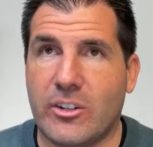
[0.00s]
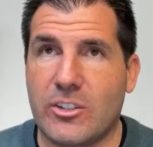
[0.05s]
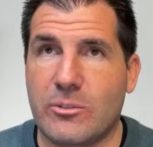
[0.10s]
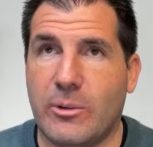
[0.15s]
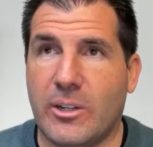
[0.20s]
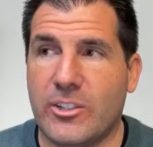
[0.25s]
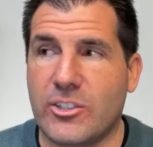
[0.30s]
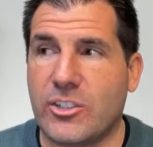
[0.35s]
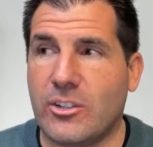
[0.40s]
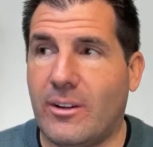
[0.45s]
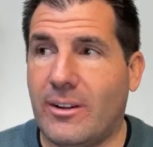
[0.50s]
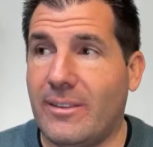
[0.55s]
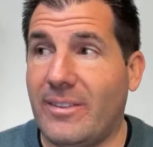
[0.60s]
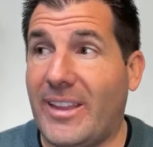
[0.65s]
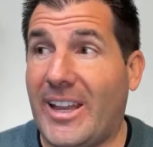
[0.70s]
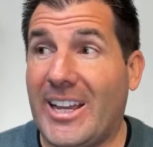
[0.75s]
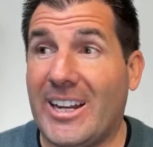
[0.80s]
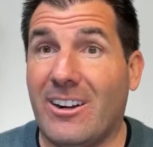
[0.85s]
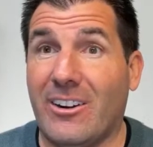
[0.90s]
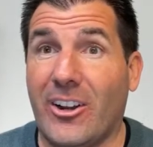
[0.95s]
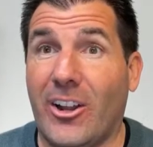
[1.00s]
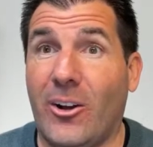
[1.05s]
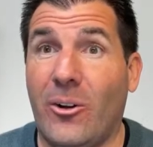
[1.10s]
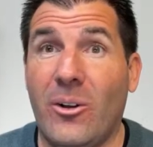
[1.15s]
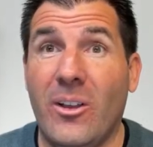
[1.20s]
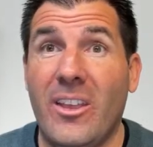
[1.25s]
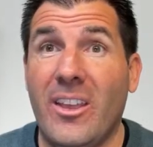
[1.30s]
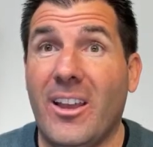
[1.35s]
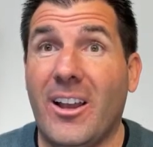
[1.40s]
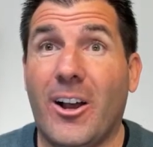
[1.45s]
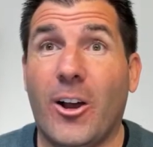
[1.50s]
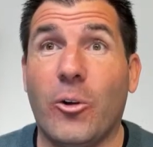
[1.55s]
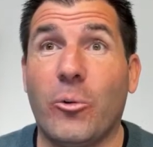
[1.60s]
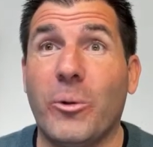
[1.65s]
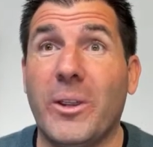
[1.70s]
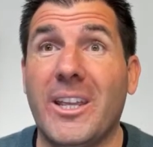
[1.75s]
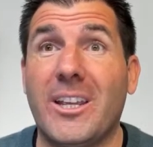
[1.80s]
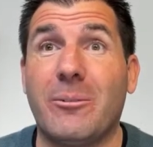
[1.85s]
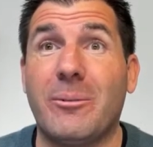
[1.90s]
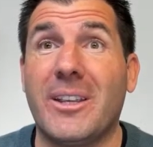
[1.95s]
as well. So I don't know, a
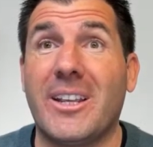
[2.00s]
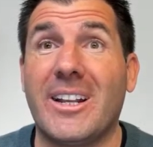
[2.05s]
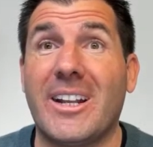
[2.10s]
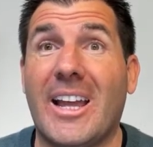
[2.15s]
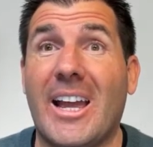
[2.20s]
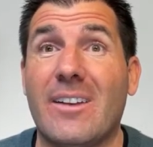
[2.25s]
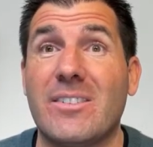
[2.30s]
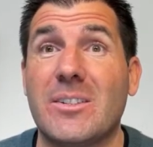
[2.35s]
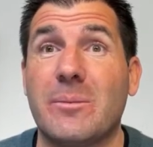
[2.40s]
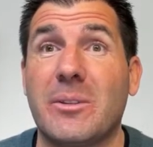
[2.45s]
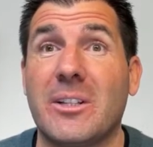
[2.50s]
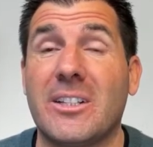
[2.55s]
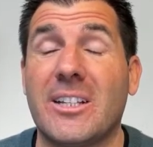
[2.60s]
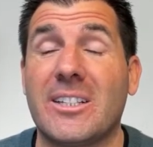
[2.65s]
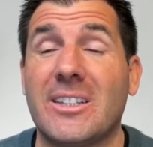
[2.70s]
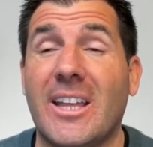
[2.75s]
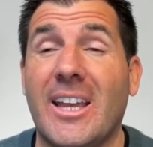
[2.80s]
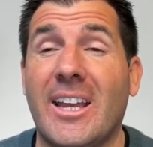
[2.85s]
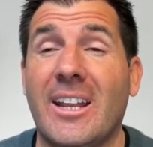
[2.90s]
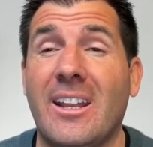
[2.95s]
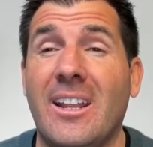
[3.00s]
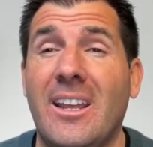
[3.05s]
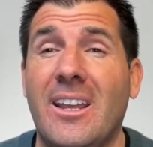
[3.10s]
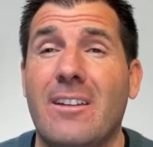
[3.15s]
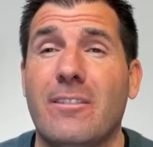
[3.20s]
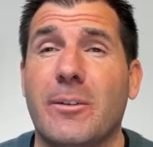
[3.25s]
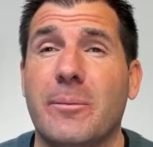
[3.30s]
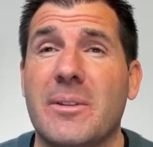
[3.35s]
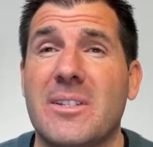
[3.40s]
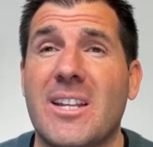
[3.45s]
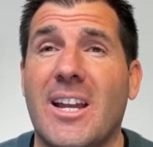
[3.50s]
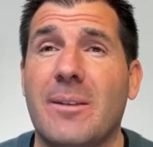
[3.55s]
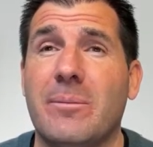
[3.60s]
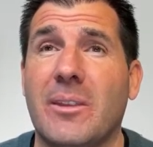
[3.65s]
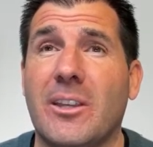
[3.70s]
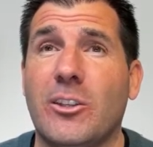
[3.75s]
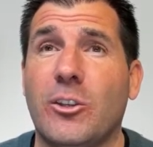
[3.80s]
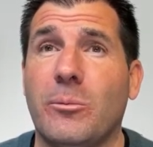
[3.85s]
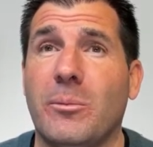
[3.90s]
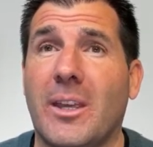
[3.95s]
week, week and a half, something like that from the time
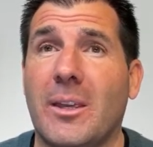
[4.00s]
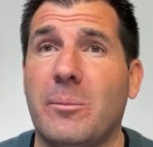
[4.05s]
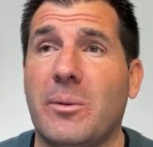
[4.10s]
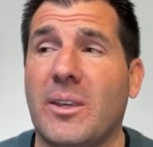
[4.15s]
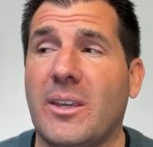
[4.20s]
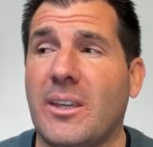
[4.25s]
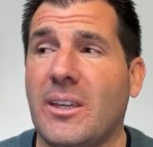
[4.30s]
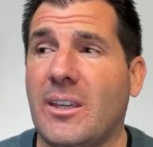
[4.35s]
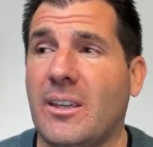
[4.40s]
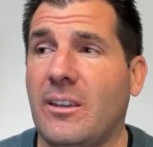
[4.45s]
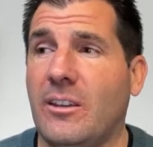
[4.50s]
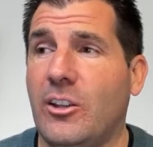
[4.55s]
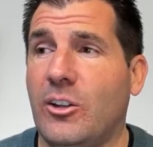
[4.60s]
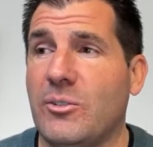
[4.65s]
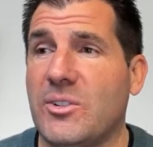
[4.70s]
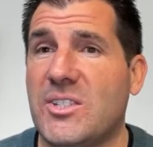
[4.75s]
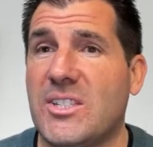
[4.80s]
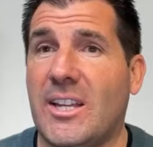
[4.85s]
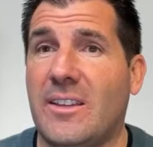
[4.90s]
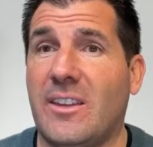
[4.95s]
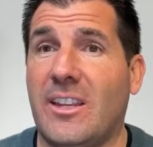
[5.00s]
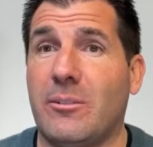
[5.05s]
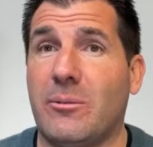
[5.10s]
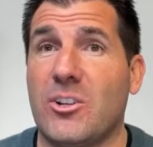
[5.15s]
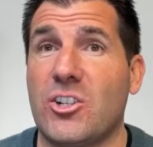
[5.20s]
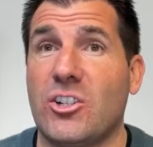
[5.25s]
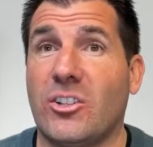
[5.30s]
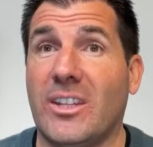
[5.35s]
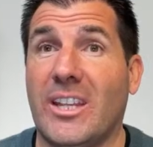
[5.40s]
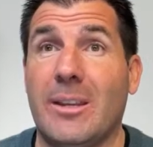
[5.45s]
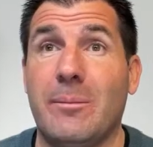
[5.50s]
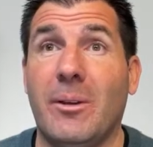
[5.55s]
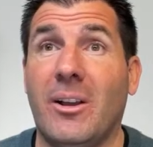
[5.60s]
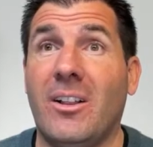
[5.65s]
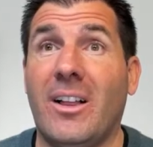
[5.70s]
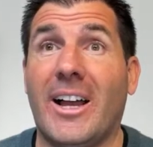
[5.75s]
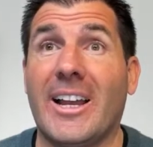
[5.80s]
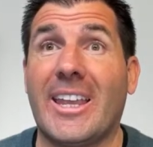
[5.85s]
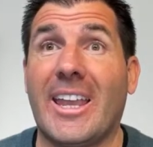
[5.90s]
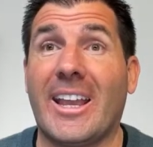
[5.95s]
that you maybe, you know, send the original
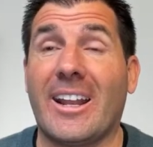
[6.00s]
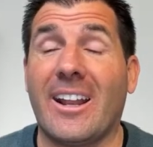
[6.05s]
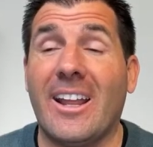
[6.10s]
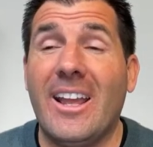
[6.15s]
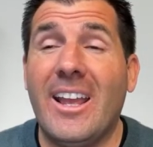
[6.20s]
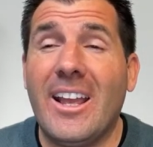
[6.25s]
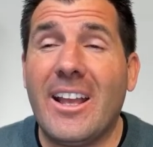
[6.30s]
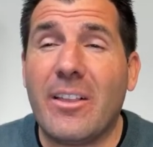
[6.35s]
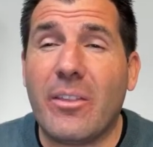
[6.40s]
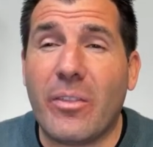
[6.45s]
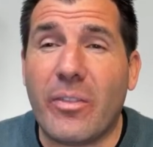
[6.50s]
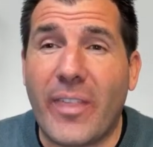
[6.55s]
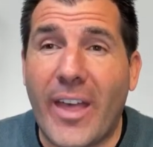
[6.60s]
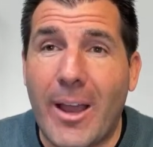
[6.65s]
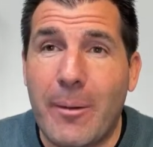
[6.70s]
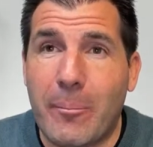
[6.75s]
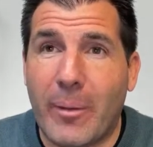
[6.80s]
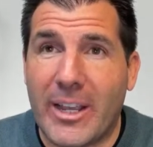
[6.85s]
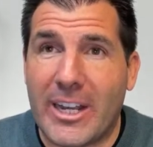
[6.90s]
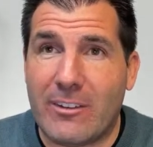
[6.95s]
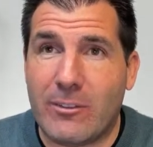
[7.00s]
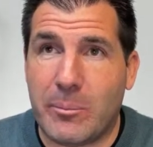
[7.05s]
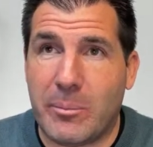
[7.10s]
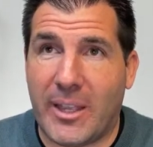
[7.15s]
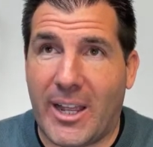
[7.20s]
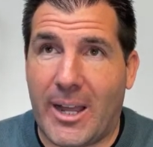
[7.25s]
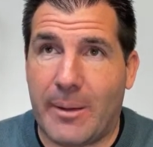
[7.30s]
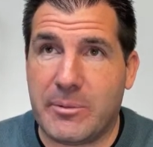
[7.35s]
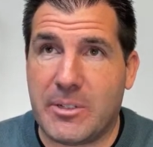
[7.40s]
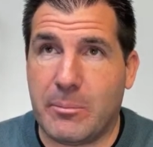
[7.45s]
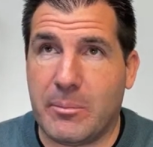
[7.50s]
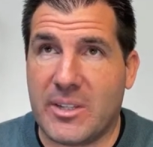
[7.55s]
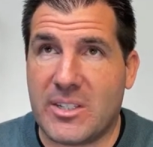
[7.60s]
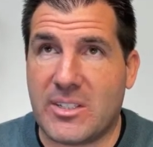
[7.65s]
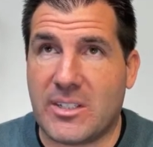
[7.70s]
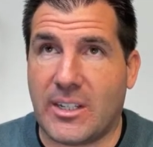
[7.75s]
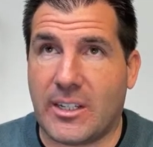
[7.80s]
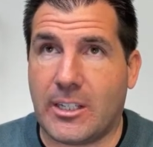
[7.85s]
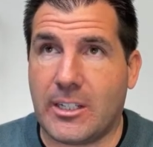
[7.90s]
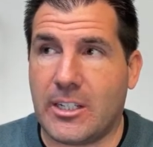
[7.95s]
email. Again, that might even be
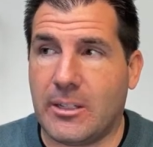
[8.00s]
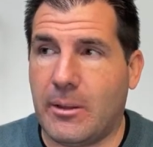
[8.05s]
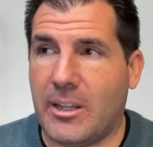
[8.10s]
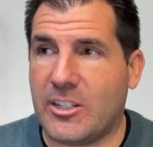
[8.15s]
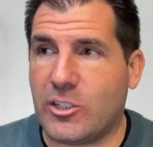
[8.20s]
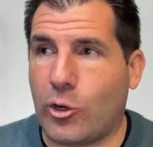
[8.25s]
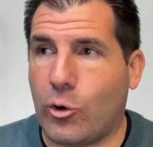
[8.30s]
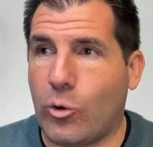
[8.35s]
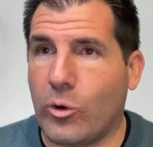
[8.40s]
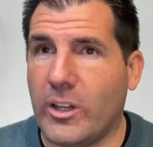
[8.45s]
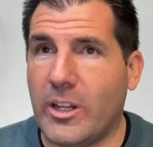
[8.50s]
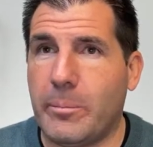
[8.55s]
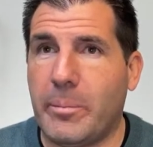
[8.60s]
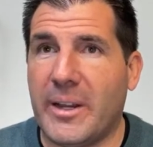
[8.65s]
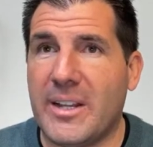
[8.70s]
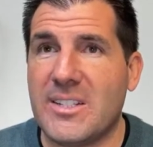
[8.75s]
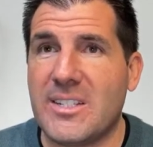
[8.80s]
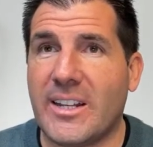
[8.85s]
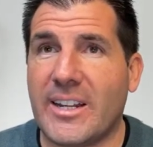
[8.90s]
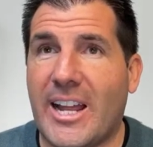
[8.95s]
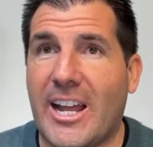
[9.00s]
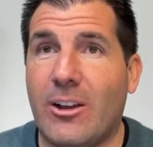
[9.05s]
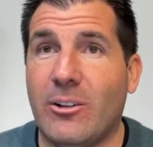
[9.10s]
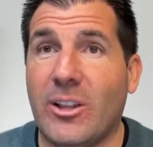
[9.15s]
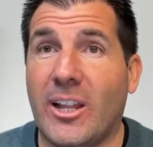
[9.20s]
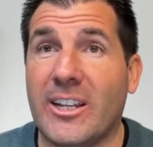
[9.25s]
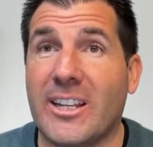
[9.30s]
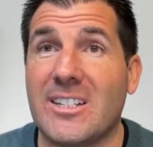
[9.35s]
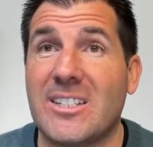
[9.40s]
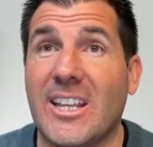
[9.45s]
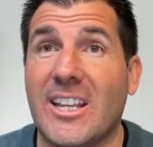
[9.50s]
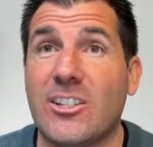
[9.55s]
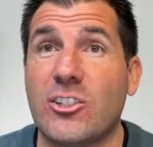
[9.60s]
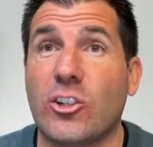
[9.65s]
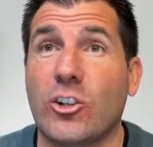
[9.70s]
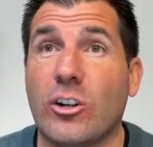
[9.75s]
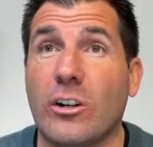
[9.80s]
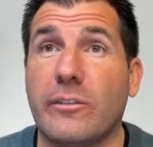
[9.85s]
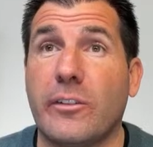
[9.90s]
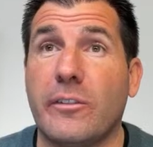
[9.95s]
optimistic. It totally depends on how long it takes
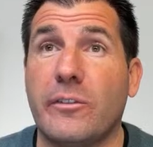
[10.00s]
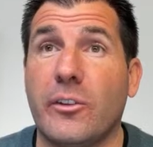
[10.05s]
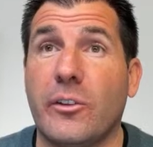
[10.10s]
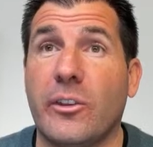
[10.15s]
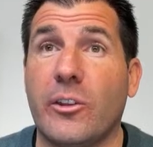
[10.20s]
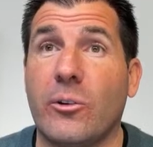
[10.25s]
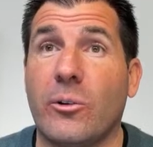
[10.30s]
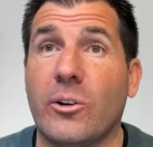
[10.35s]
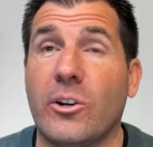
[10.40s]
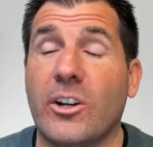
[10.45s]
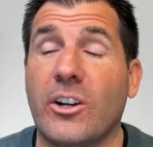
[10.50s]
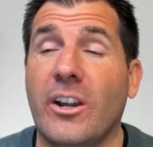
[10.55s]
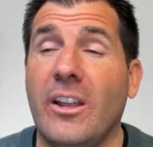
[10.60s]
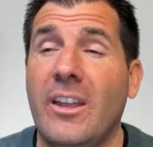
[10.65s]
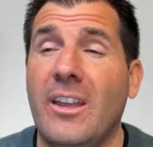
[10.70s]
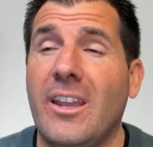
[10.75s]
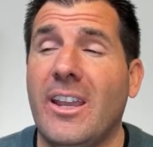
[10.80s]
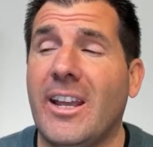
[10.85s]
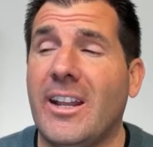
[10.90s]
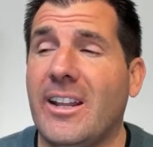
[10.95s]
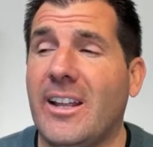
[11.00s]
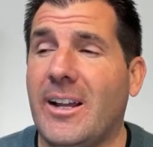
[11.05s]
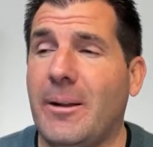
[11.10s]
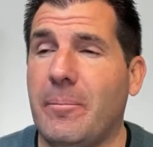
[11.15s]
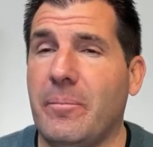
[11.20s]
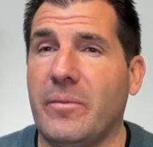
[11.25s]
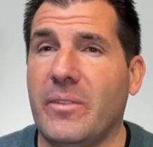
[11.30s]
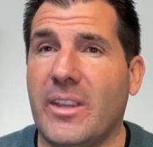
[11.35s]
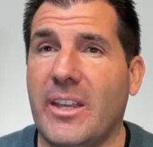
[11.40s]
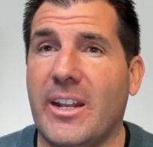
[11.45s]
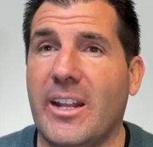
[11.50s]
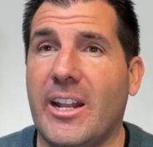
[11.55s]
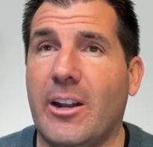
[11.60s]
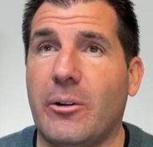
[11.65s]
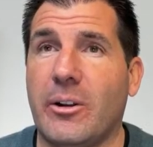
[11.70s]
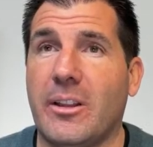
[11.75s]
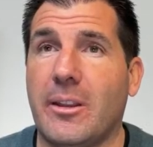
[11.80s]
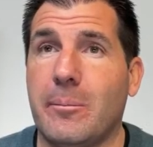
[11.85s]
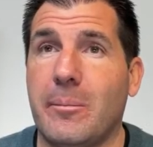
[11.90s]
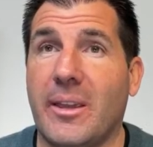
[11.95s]
her to fulfill the order and um, get it
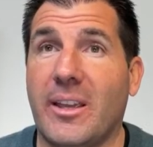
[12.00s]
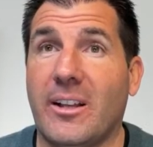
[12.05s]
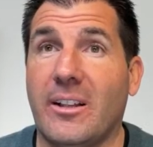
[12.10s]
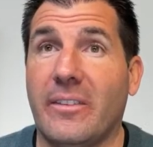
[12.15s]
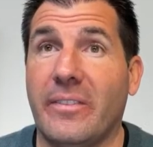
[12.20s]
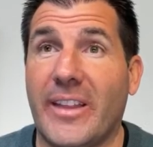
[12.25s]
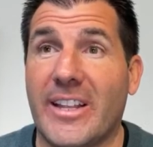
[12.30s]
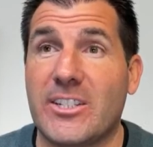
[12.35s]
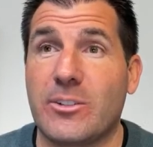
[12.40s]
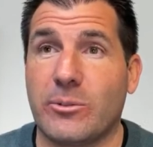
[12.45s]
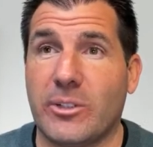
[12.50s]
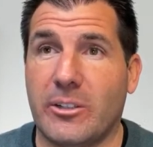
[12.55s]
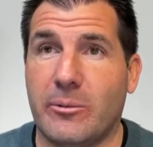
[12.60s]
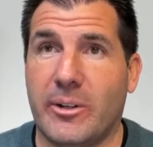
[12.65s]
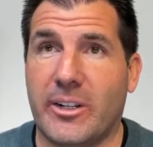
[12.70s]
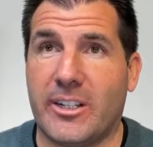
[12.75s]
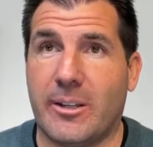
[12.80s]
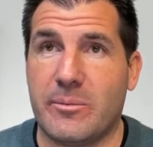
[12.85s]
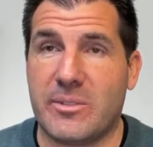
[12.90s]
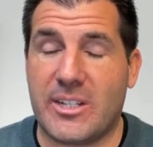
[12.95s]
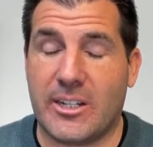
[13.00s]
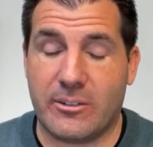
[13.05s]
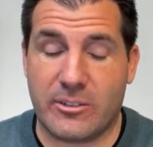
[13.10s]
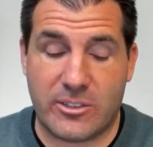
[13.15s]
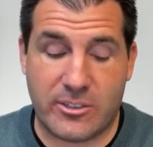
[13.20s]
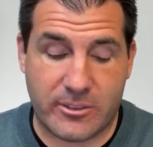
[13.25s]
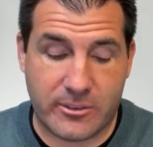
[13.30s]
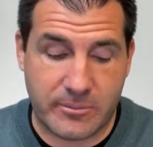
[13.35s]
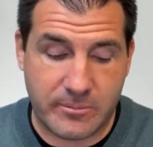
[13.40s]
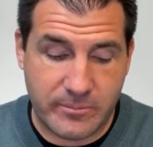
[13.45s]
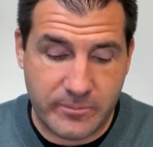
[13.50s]
out in the mail. That's really what it comes down to.